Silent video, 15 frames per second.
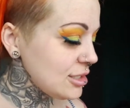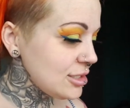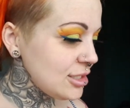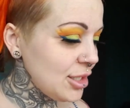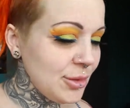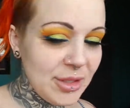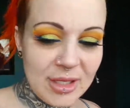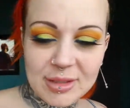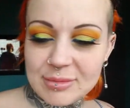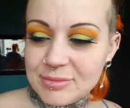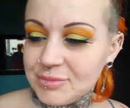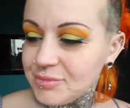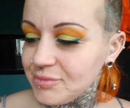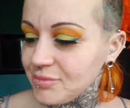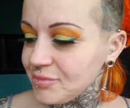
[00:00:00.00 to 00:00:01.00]
So yeah,
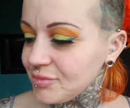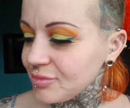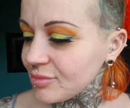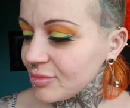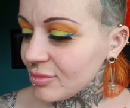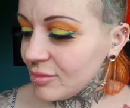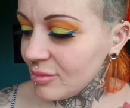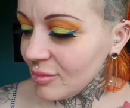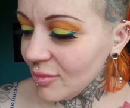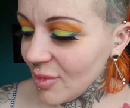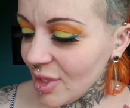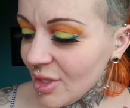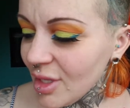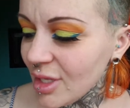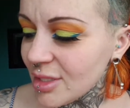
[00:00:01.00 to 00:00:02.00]

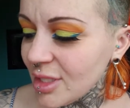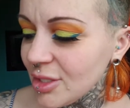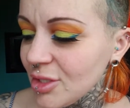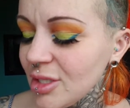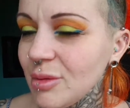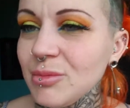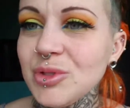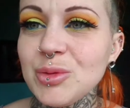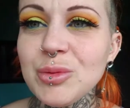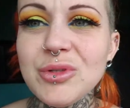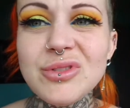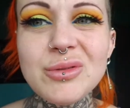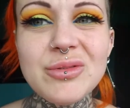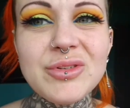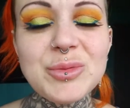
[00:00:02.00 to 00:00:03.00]
that's that done. I'm just
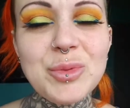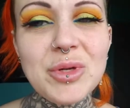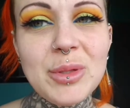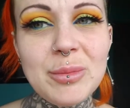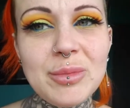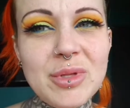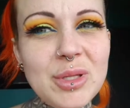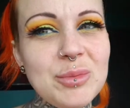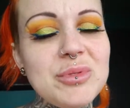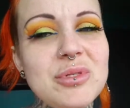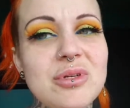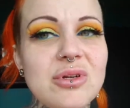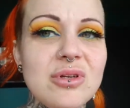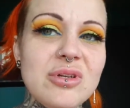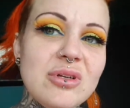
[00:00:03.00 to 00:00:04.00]
wondering if to put any
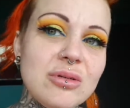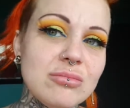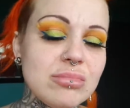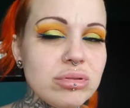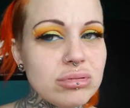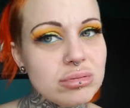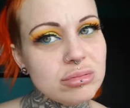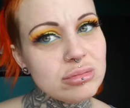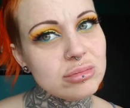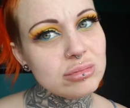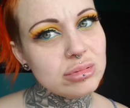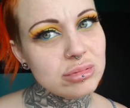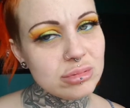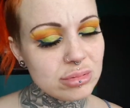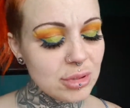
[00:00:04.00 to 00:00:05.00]
lipstick on or
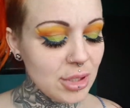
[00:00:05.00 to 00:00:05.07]
not.